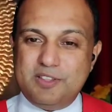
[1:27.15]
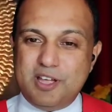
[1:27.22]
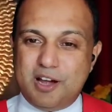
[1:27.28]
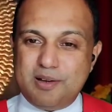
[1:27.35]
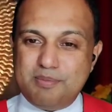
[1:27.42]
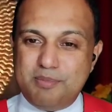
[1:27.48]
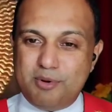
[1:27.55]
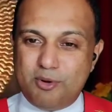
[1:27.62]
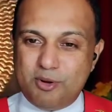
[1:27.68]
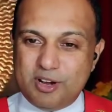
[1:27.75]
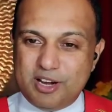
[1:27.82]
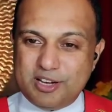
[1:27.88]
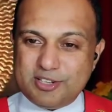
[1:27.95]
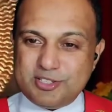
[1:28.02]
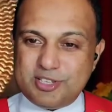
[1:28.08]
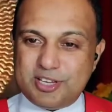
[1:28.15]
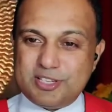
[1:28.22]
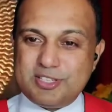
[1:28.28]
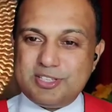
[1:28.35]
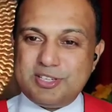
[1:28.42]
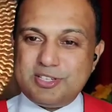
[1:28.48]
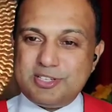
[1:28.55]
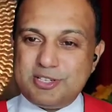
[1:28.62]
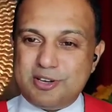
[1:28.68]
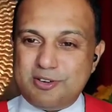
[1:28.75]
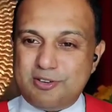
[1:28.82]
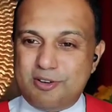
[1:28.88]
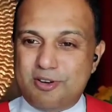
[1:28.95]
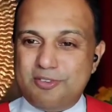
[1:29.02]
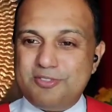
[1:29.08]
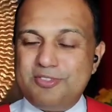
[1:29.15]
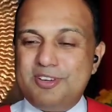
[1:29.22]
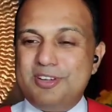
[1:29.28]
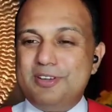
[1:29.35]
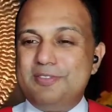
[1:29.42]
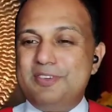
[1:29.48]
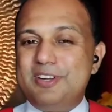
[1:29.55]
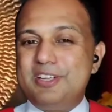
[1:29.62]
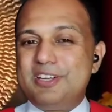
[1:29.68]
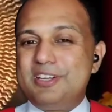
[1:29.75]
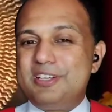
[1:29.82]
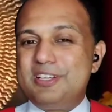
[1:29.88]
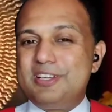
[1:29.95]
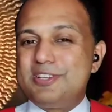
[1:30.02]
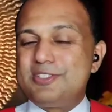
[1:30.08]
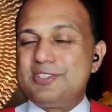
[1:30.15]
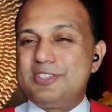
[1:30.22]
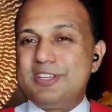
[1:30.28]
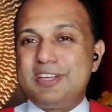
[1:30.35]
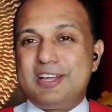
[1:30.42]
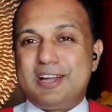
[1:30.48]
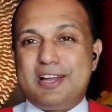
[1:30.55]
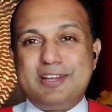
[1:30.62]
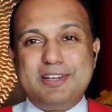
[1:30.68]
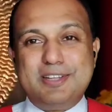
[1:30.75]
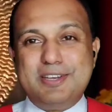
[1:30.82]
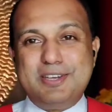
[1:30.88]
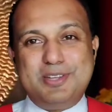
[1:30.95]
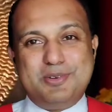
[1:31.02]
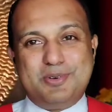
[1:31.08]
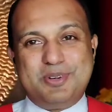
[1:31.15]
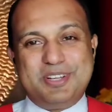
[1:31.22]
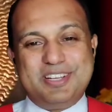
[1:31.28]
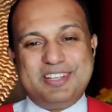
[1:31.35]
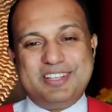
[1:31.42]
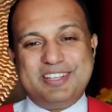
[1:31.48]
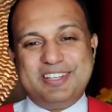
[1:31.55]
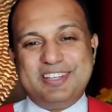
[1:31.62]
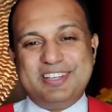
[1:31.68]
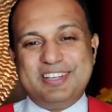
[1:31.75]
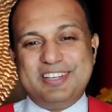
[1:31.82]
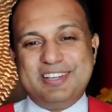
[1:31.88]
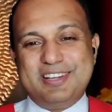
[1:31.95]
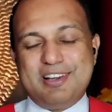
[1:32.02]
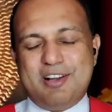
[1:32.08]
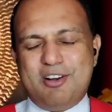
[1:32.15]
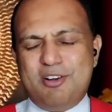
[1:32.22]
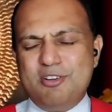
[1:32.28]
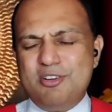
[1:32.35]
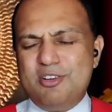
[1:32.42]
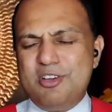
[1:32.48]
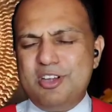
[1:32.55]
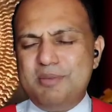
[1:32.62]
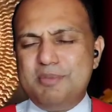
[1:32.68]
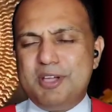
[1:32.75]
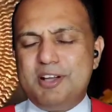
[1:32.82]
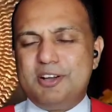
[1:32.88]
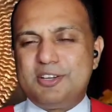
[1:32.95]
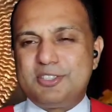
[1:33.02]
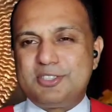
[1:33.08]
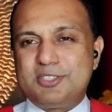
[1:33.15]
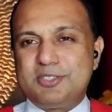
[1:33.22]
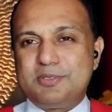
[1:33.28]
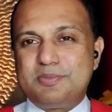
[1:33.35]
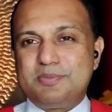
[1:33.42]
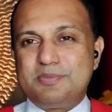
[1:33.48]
the unbroken succession of Davidic dynasty continued only because